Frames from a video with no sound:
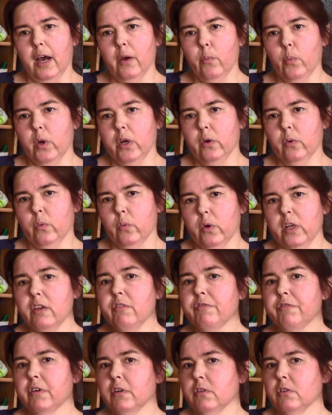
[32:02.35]
will
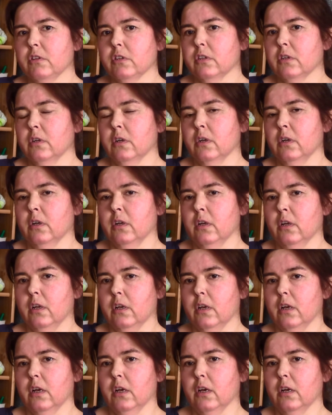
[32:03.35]
refund
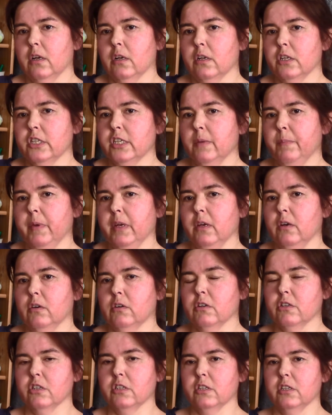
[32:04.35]
shipping
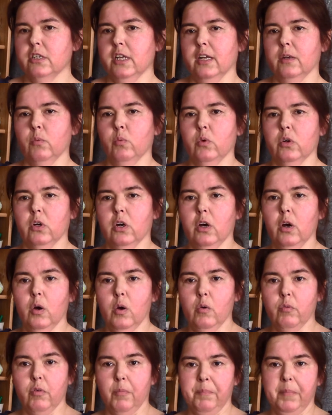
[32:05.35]
costs that were
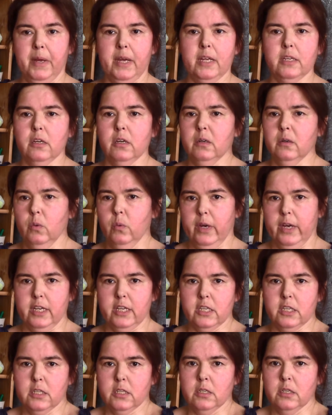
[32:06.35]
overpaid,
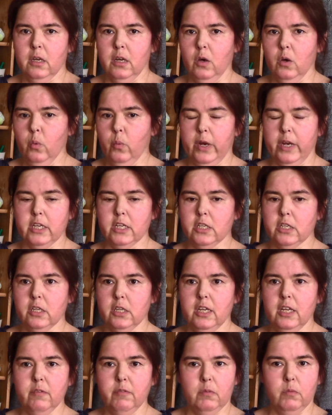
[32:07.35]
always,
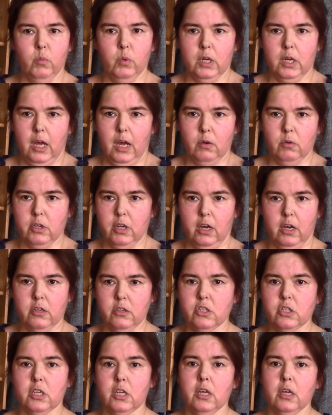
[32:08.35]
even without
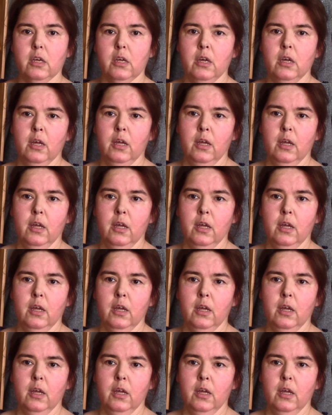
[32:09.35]
asking.